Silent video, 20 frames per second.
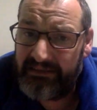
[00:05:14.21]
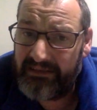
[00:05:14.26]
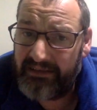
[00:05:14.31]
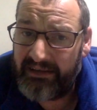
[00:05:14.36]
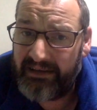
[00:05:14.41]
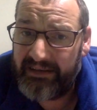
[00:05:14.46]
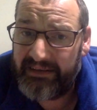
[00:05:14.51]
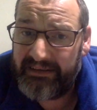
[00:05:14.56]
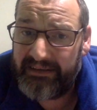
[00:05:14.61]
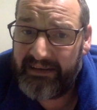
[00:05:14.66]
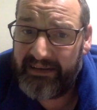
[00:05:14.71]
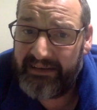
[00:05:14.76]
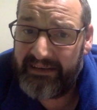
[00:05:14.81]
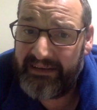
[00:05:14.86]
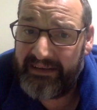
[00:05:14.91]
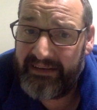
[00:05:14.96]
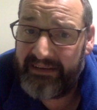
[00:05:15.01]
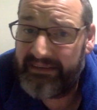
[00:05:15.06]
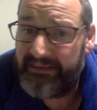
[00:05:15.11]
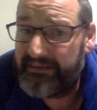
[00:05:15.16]

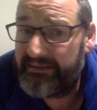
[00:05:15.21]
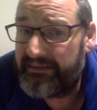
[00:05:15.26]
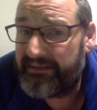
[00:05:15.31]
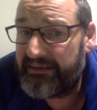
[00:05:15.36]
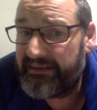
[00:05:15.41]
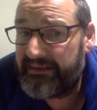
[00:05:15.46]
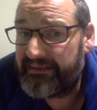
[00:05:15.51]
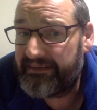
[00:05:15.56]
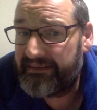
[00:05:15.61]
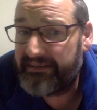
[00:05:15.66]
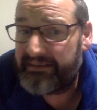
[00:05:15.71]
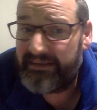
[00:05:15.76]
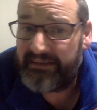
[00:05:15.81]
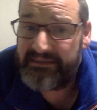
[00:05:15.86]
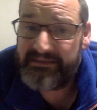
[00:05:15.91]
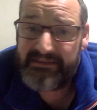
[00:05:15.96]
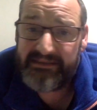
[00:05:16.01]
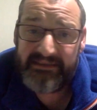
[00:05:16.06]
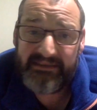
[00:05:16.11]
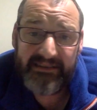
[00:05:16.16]
I
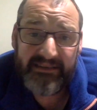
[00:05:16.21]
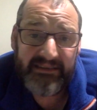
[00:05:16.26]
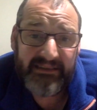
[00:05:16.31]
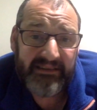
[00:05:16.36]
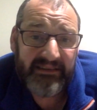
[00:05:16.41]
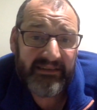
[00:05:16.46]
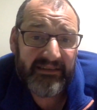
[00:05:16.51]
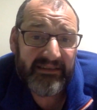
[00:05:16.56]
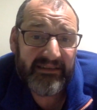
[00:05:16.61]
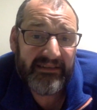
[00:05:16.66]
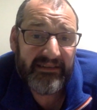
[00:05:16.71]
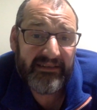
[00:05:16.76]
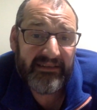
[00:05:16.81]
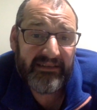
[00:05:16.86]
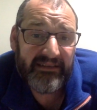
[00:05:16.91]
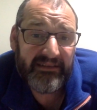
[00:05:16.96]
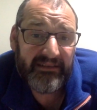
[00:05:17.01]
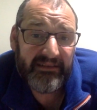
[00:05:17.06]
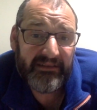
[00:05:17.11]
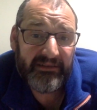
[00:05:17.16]

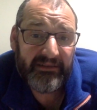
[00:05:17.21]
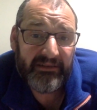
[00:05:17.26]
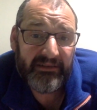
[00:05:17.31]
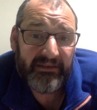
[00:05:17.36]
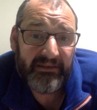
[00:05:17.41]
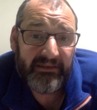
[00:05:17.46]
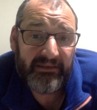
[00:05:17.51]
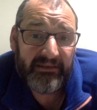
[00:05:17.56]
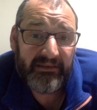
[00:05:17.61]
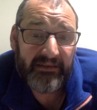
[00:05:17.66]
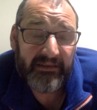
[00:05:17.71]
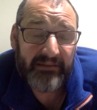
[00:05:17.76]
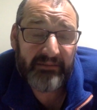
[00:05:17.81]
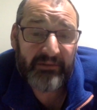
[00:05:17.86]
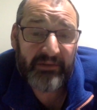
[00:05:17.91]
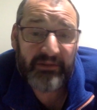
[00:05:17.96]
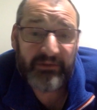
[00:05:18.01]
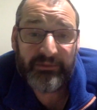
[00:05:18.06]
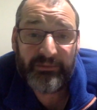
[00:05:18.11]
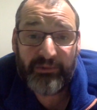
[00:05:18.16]
actually am
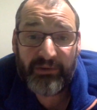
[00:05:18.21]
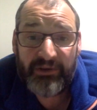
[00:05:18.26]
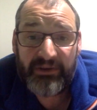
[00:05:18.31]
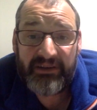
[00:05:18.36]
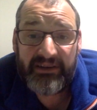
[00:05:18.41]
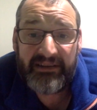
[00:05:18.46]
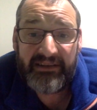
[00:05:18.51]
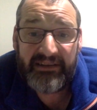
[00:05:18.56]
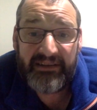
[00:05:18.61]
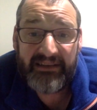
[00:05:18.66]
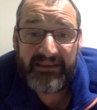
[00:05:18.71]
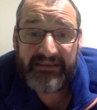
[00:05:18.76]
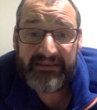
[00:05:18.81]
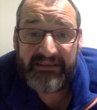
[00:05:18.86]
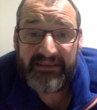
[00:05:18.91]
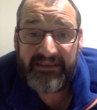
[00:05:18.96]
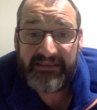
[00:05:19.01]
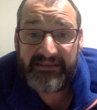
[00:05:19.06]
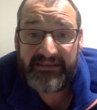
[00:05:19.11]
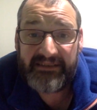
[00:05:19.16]
not working as
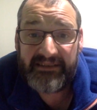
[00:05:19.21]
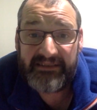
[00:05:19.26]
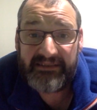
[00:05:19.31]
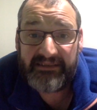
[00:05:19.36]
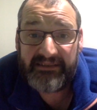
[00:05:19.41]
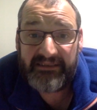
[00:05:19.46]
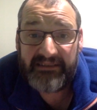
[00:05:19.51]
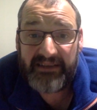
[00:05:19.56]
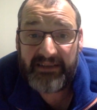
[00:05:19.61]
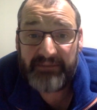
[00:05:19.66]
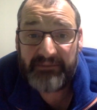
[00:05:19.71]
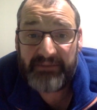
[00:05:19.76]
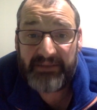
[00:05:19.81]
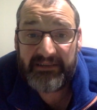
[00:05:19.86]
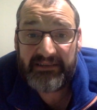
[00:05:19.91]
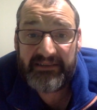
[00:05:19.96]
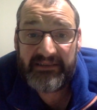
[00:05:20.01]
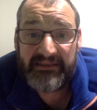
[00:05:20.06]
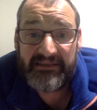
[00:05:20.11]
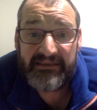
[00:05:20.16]
a lab
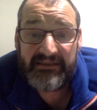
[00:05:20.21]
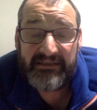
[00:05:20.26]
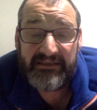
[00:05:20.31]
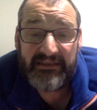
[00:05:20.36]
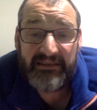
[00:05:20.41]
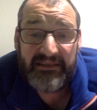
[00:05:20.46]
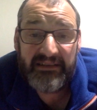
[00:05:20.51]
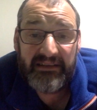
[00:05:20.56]
technician